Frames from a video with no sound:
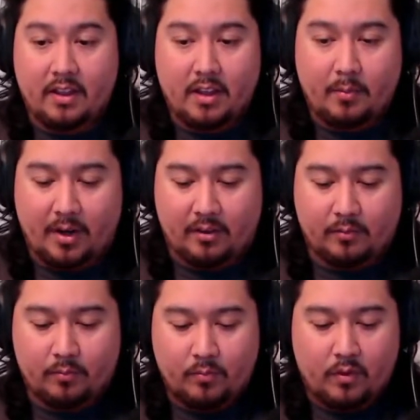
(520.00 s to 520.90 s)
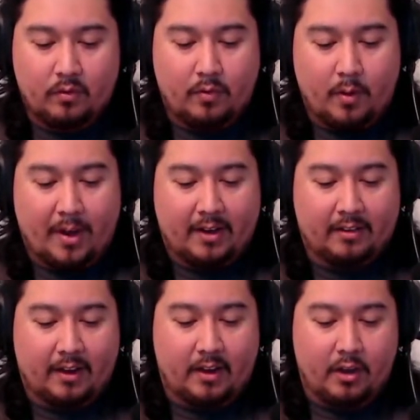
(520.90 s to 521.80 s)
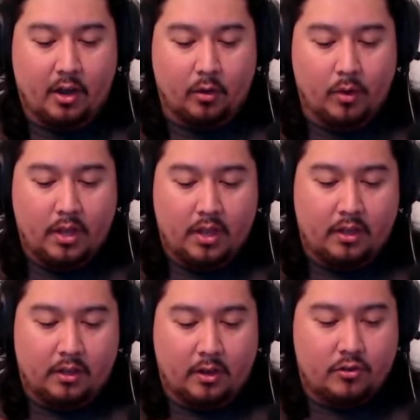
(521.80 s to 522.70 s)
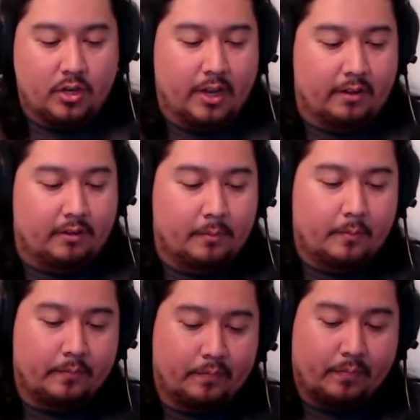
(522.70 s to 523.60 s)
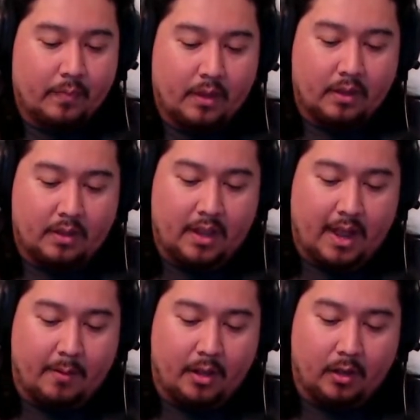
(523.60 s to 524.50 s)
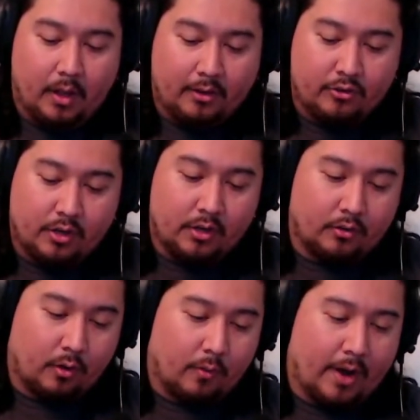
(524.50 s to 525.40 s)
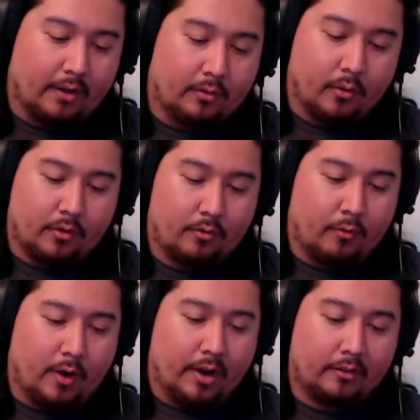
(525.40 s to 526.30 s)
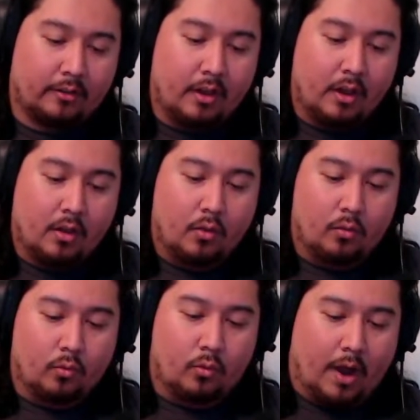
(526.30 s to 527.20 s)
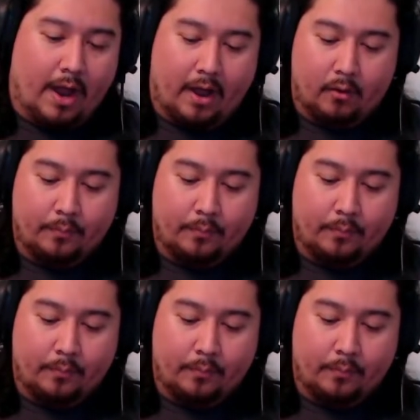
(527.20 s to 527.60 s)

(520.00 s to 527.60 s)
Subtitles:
about as far back as I can go. Here she is, the Hammond Collection Tyrannosaurus Rex. Wow,